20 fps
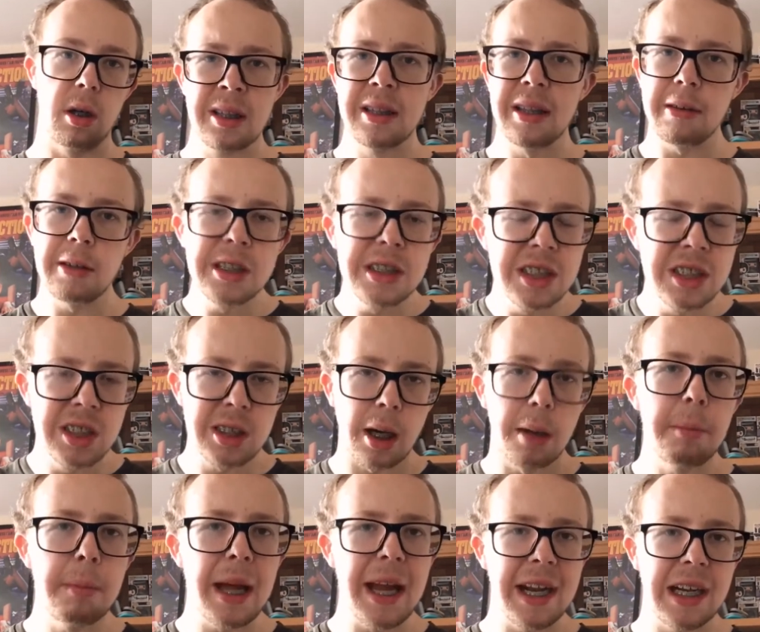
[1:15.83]
There is
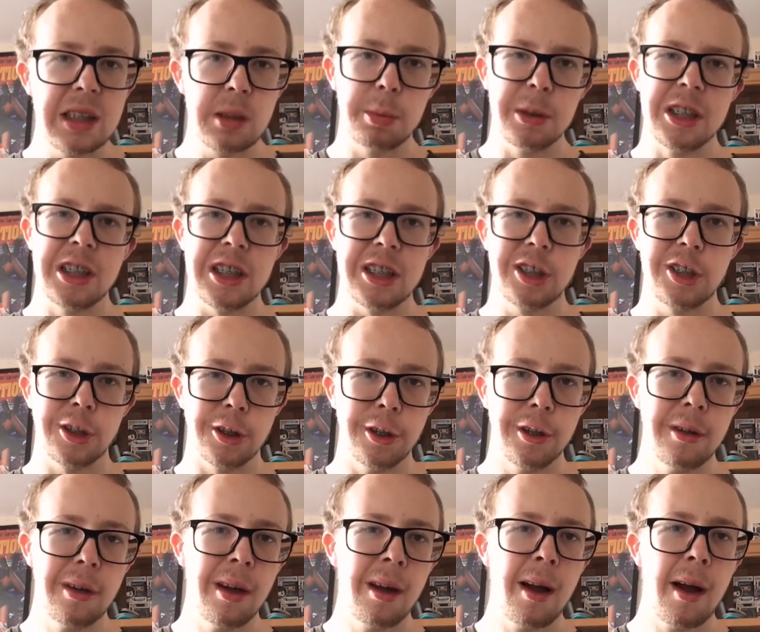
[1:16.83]
some
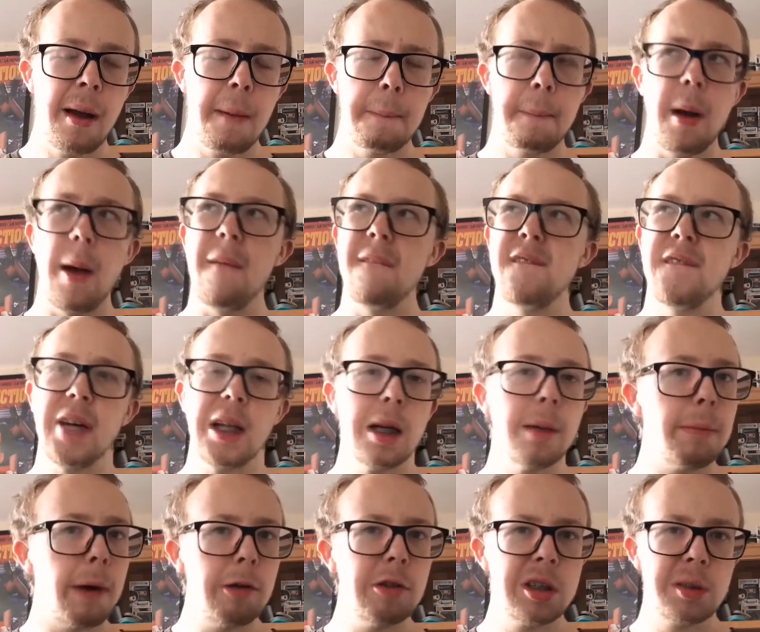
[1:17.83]
exposition, but for the
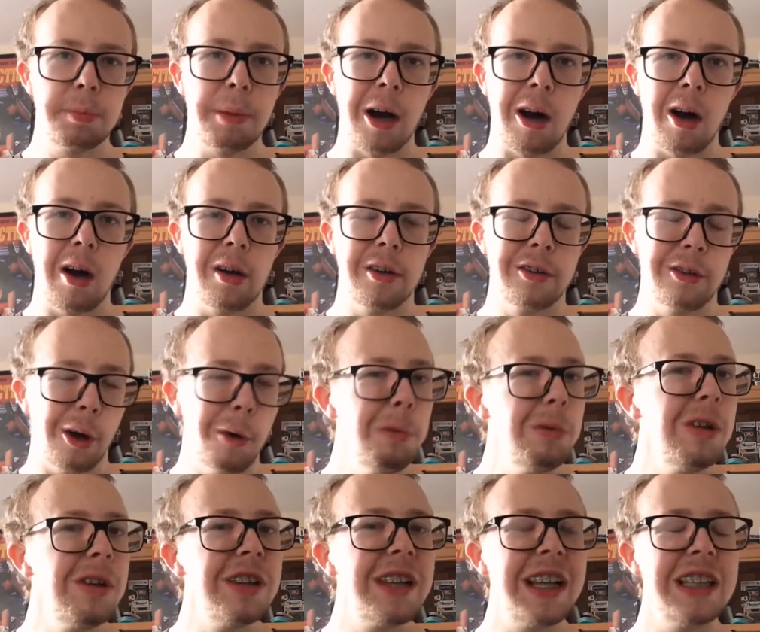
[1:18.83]
most part,
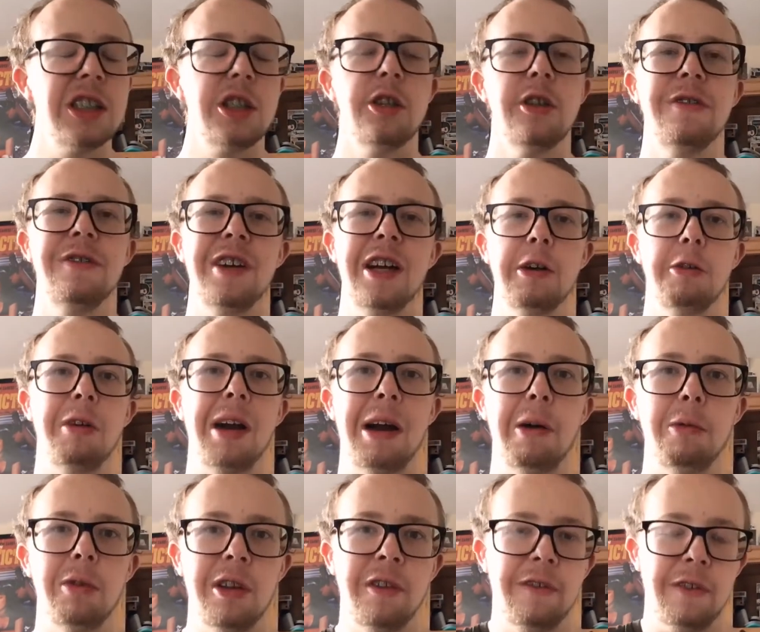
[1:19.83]
Nolan lets you figure
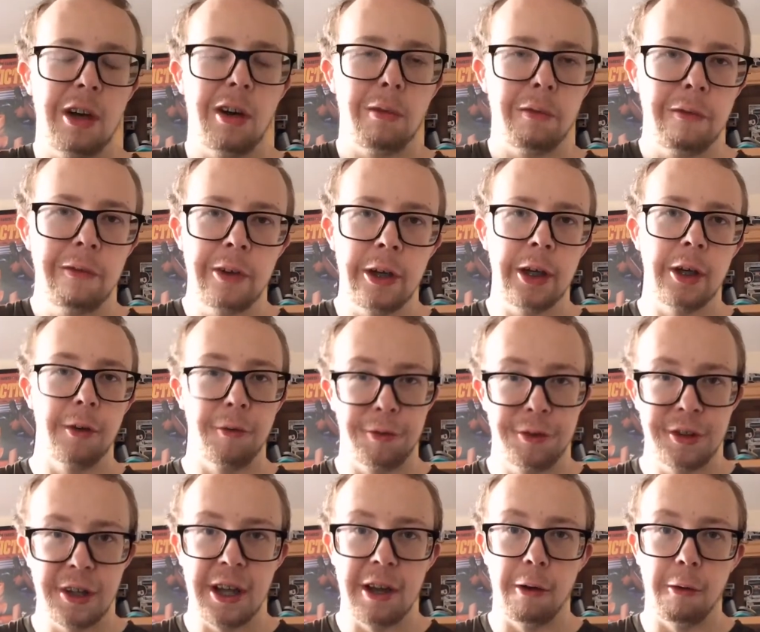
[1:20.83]
out the film for
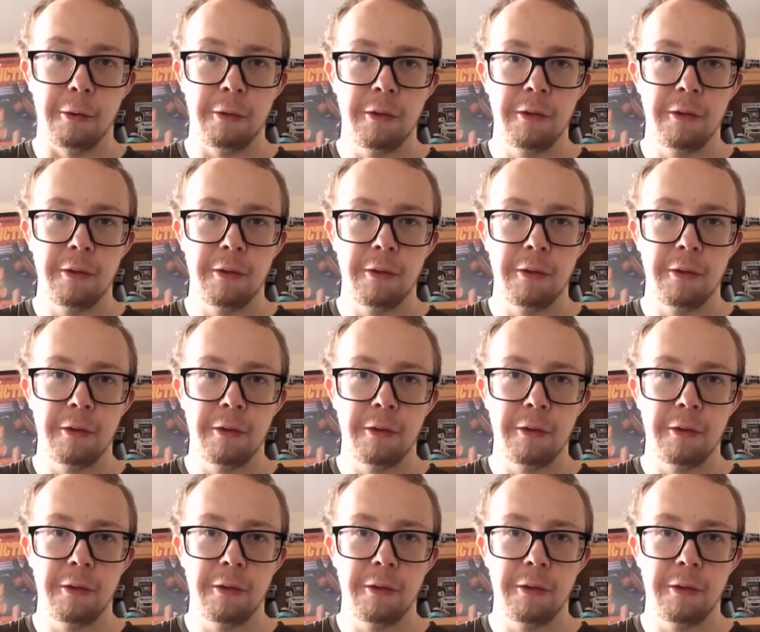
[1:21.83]
yourself.